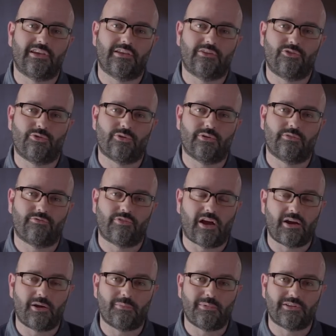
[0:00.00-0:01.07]
in your
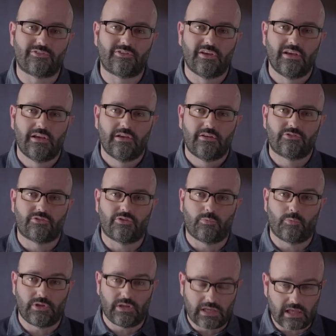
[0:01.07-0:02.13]
environment so that
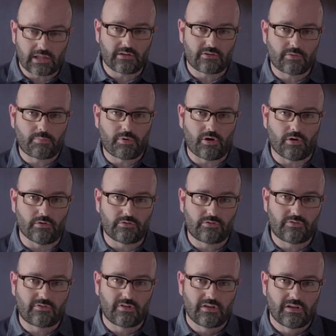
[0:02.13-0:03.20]
when you get into
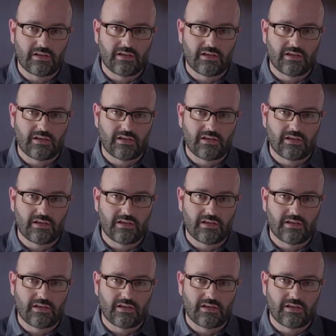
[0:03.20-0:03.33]
post,